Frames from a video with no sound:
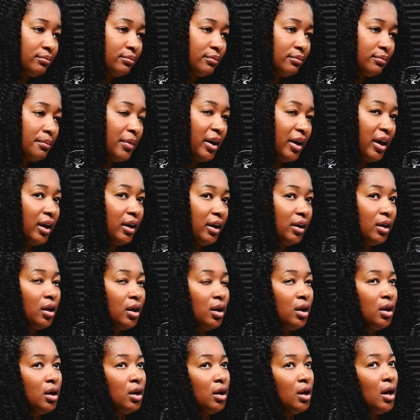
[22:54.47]
Yeah. But
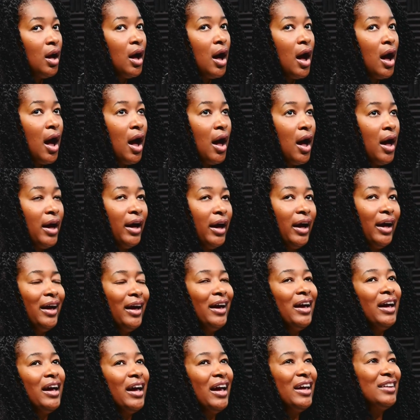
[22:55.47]

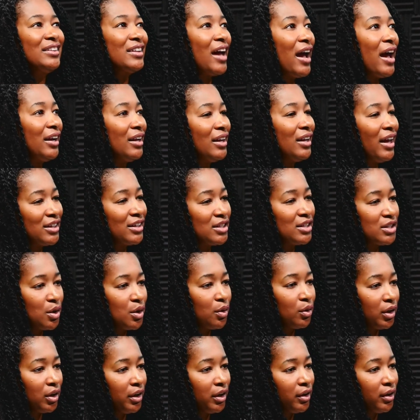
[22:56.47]
it's kind of like
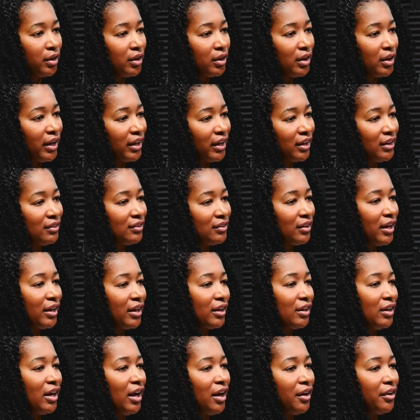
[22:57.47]
solar. Like it's
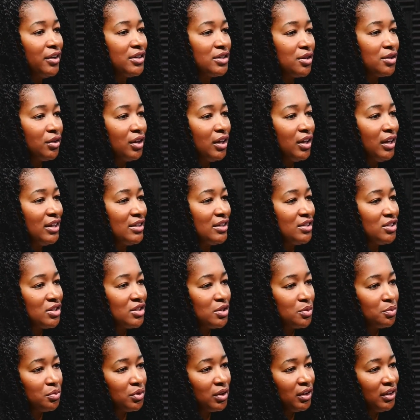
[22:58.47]
like mm-hmm. Arizona is
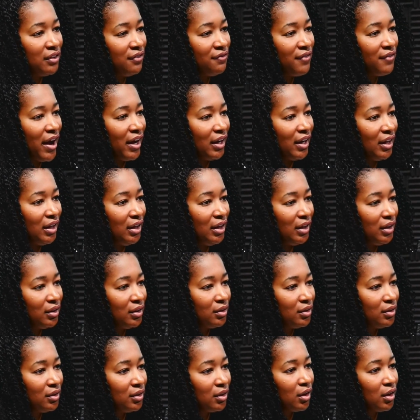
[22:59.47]
just really
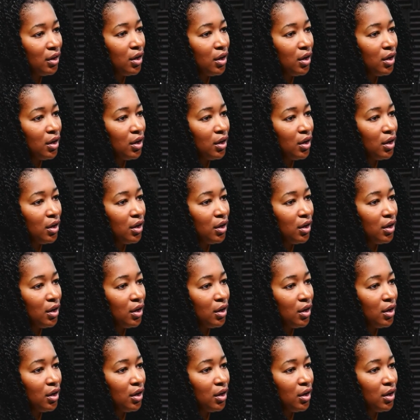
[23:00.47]
fighting